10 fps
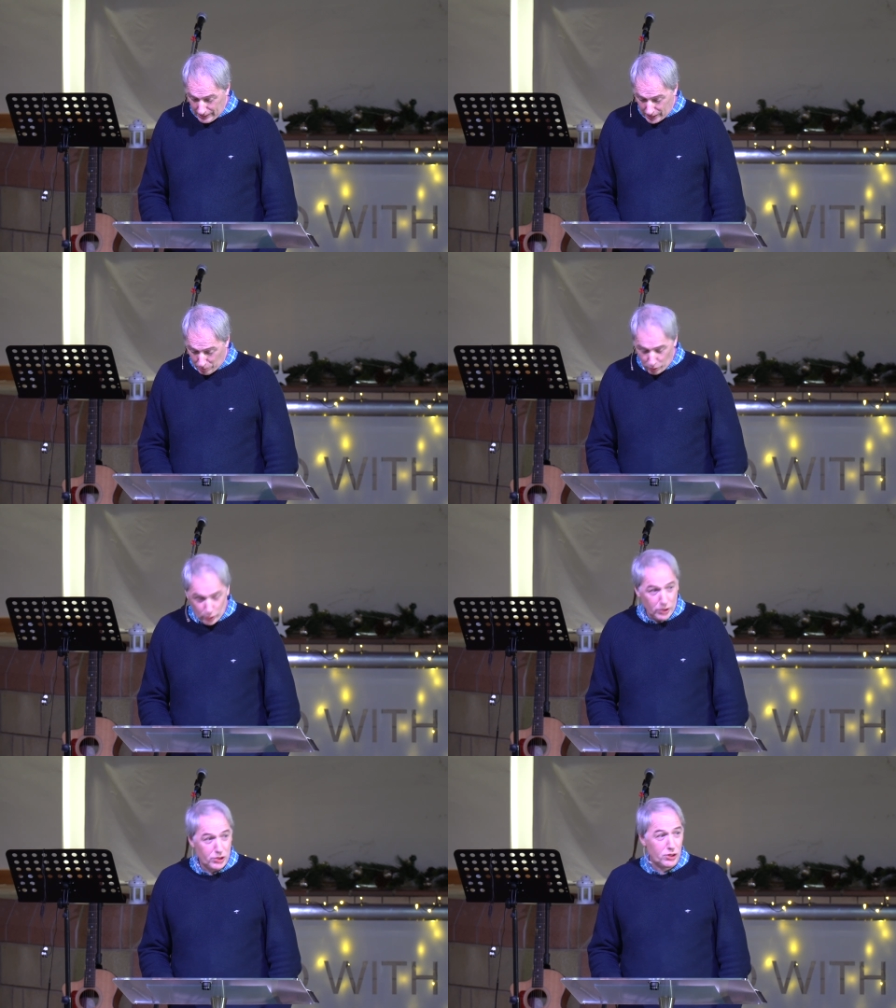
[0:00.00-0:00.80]
It
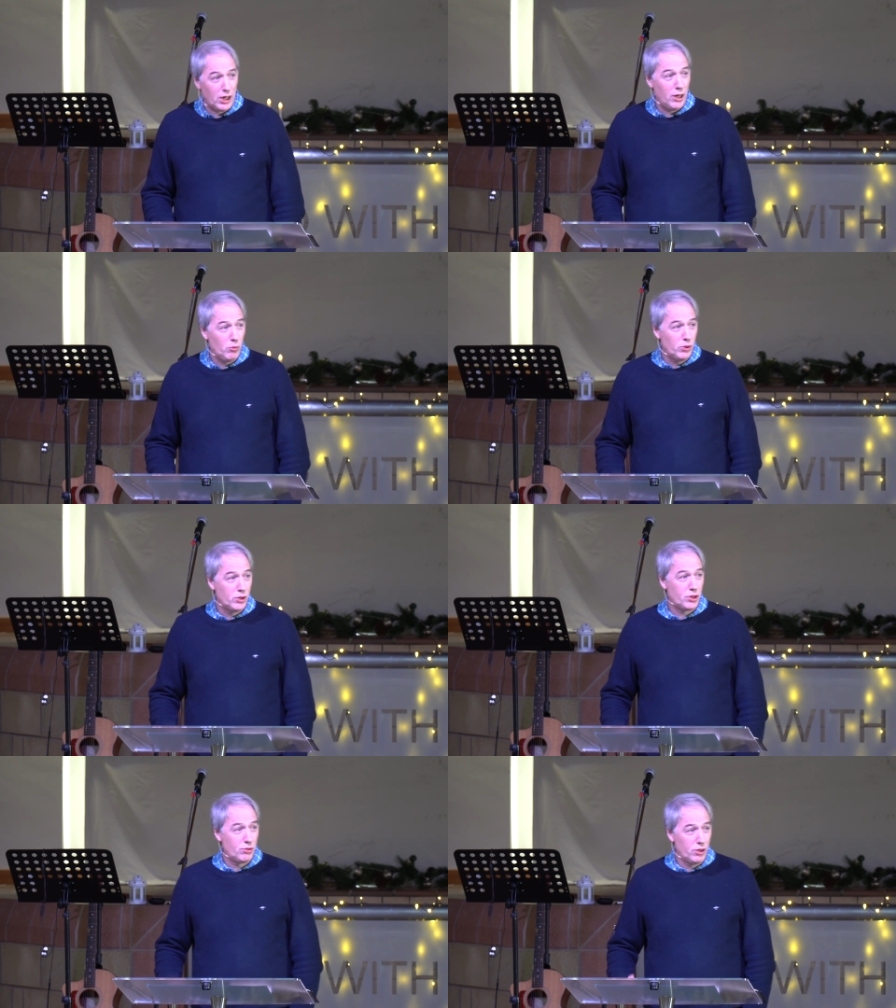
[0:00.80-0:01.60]
points skyward
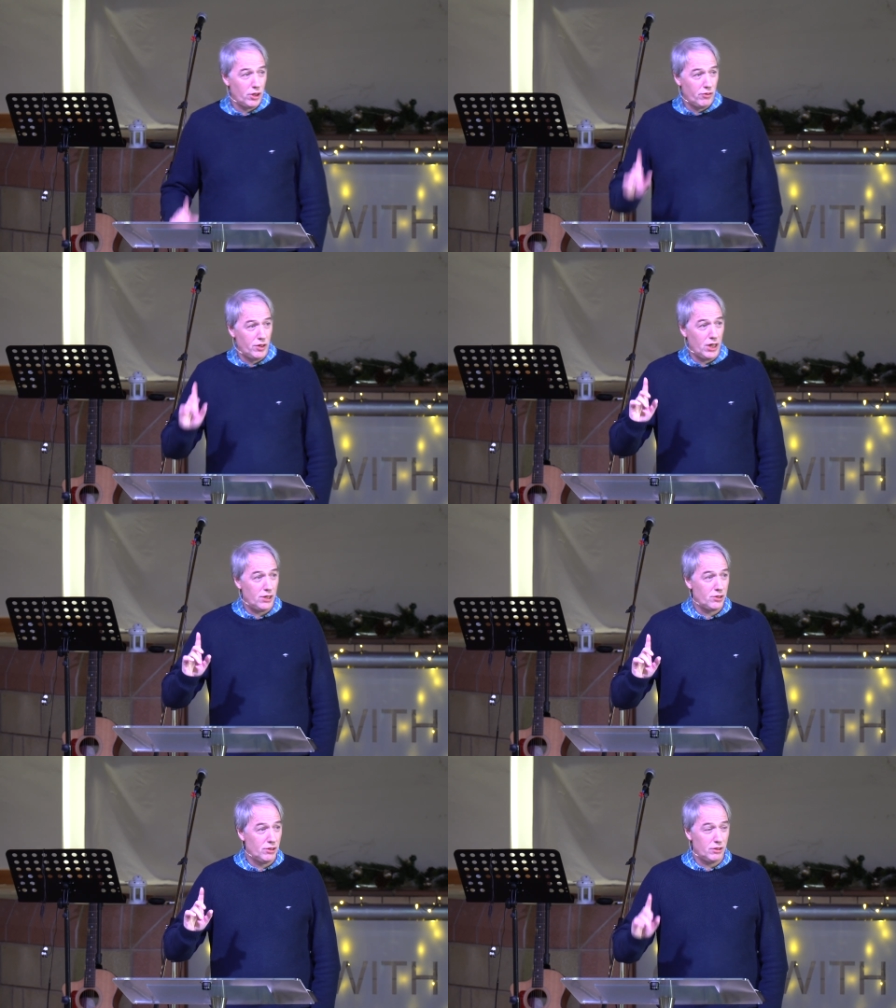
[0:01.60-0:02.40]
straight out of the
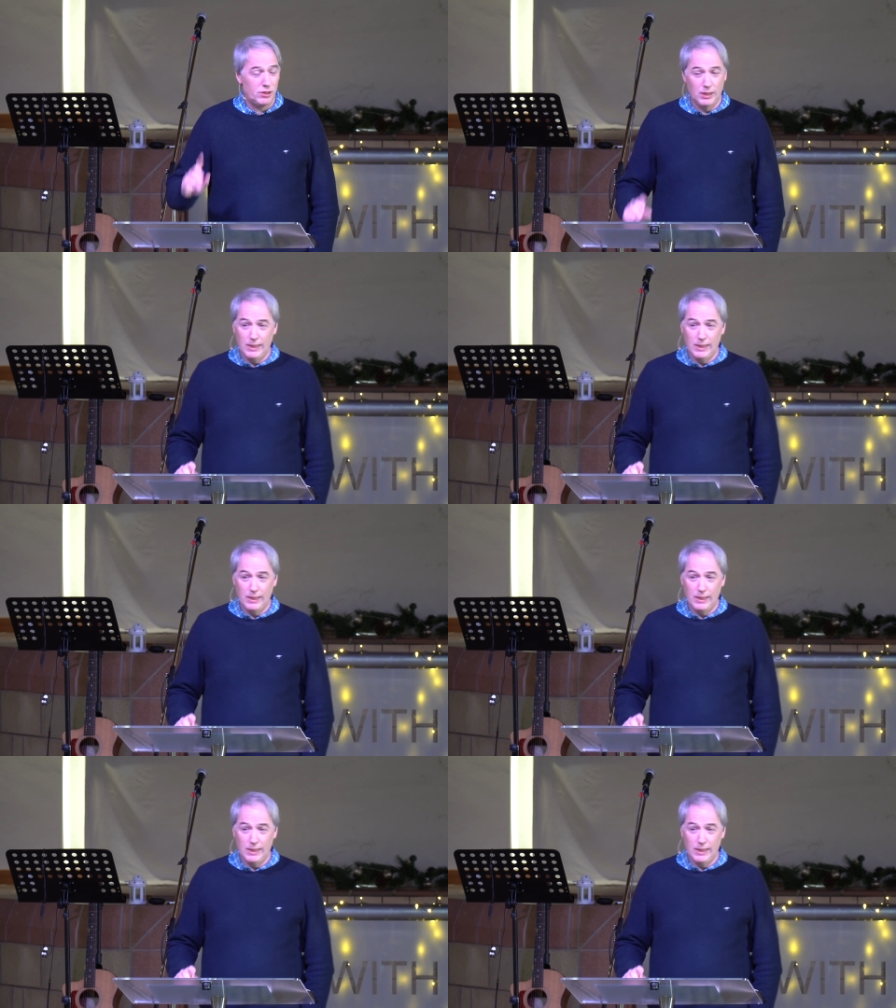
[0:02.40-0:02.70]
desert